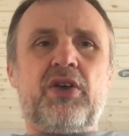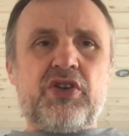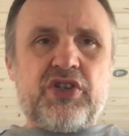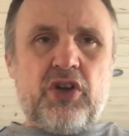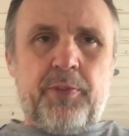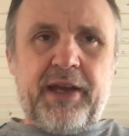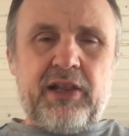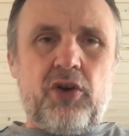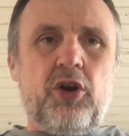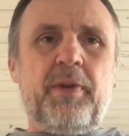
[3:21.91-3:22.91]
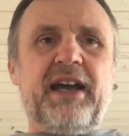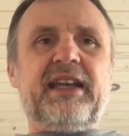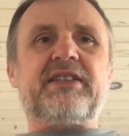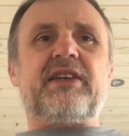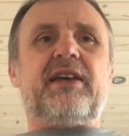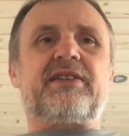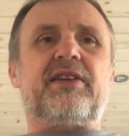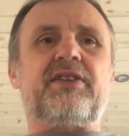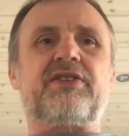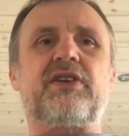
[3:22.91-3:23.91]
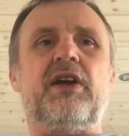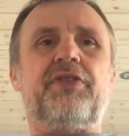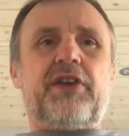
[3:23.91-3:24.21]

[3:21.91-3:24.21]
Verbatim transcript: stopping law abiding citizens